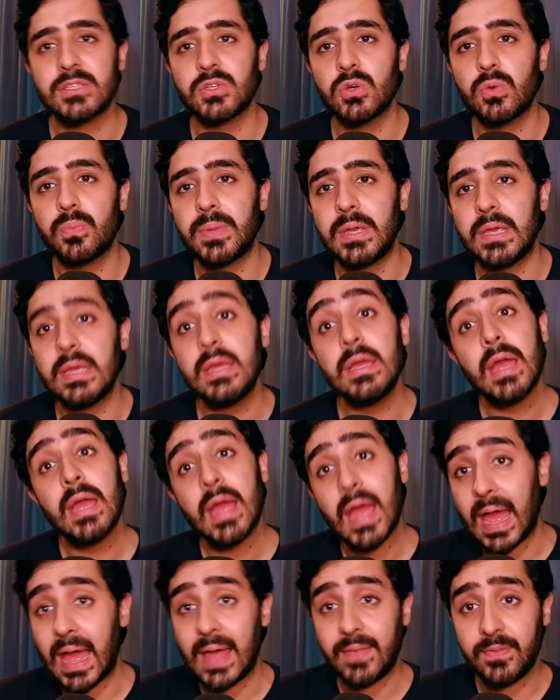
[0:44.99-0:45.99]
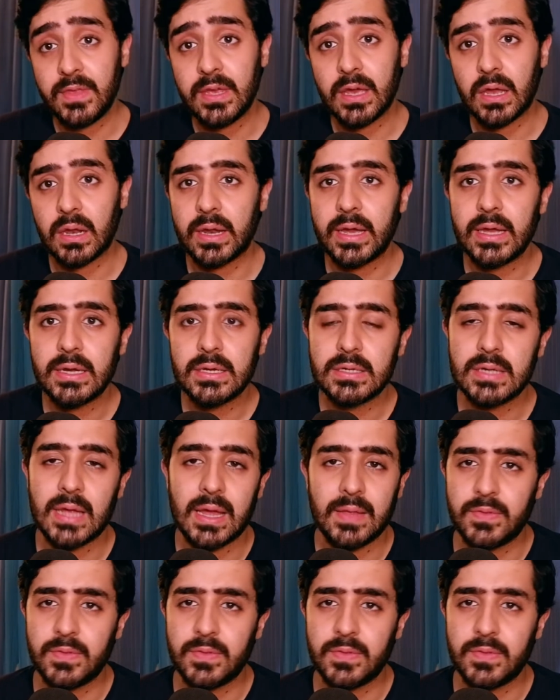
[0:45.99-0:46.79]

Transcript: SOP, and the LNAT.